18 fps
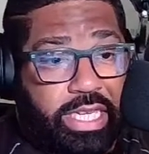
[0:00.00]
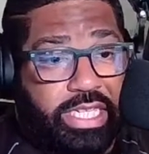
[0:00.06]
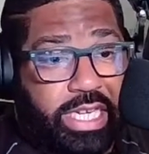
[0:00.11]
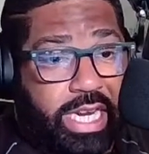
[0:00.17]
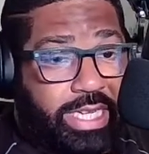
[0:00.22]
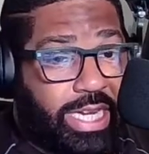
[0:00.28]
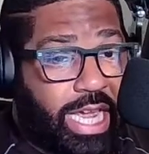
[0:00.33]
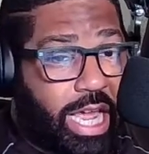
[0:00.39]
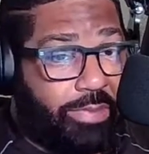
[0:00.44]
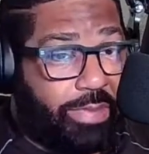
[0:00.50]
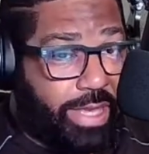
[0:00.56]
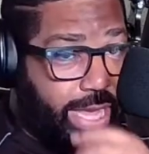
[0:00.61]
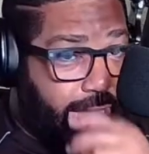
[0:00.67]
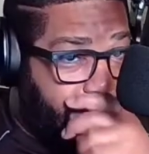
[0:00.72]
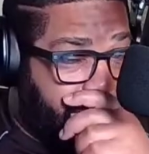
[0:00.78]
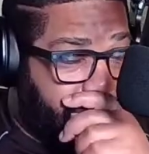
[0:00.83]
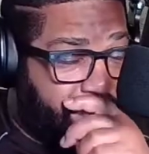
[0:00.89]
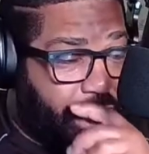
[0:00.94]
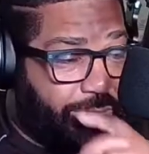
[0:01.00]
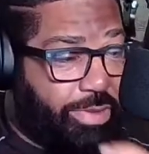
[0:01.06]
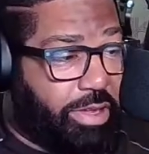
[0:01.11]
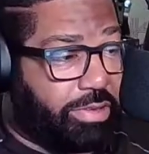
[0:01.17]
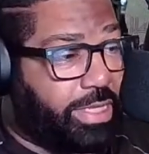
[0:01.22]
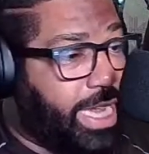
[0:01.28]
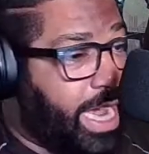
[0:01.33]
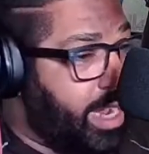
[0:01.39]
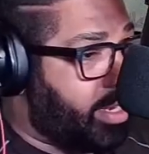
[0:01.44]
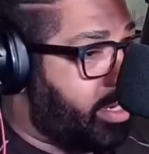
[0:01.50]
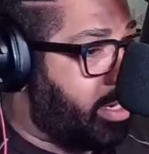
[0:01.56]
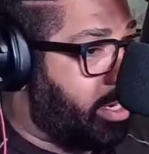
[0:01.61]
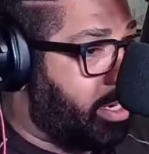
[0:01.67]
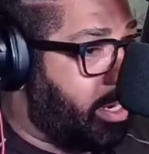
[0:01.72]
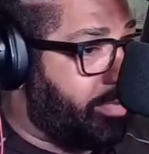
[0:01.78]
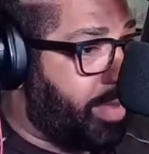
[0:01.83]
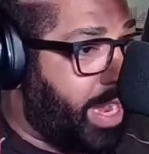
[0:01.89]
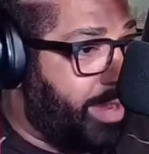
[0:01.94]

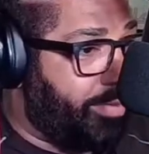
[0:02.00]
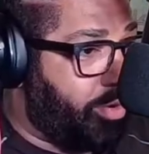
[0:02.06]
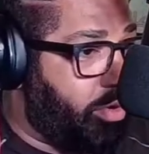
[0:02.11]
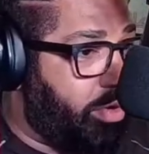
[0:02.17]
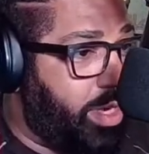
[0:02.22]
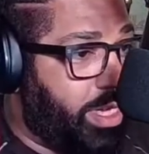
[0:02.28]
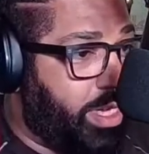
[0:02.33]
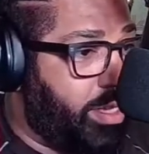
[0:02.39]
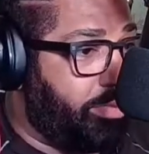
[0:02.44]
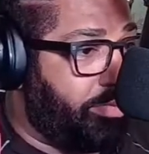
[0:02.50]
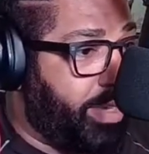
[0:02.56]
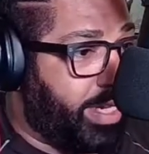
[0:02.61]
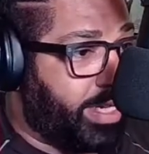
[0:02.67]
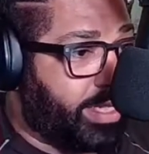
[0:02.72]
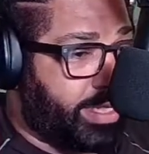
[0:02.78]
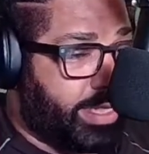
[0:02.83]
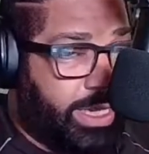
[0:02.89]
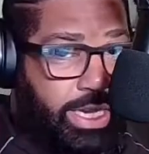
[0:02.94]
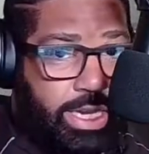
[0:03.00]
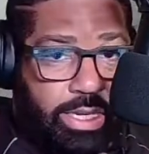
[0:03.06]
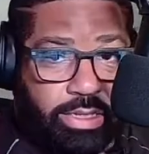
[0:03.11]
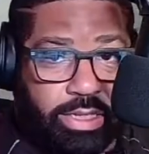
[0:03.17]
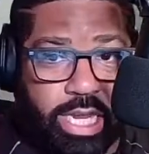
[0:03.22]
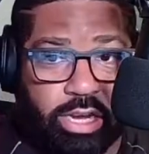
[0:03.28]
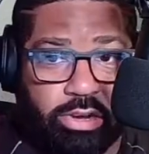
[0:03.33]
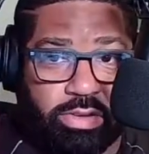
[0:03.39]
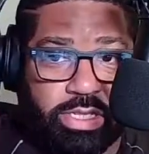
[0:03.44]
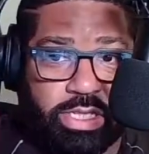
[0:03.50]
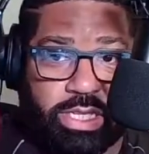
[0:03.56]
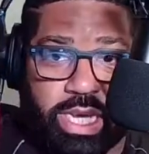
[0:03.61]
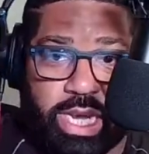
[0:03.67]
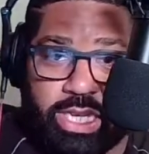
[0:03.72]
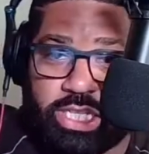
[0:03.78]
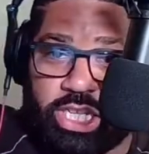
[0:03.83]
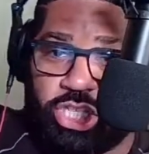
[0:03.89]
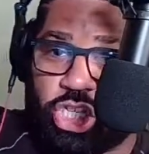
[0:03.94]
djdiamondk@gmail.com. I am going in the mix later on
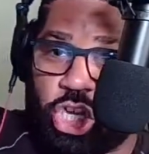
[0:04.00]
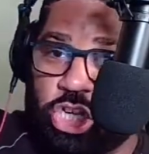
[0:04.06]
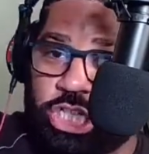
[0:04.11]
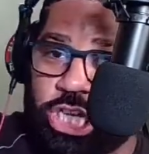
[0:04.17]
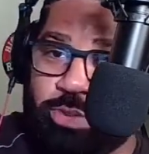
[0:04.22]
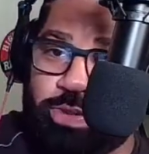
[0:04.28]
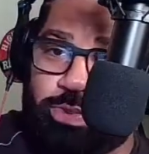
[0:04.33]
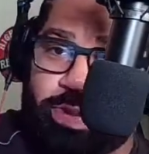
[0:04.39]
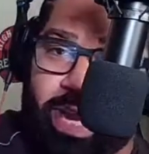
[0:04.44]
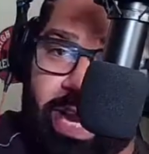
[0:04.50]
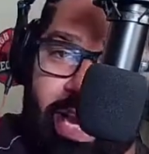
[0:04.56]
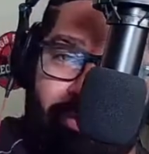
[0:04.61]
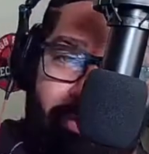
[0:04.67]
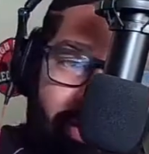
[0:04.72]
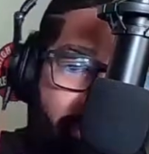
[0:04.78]
today. See turntables behind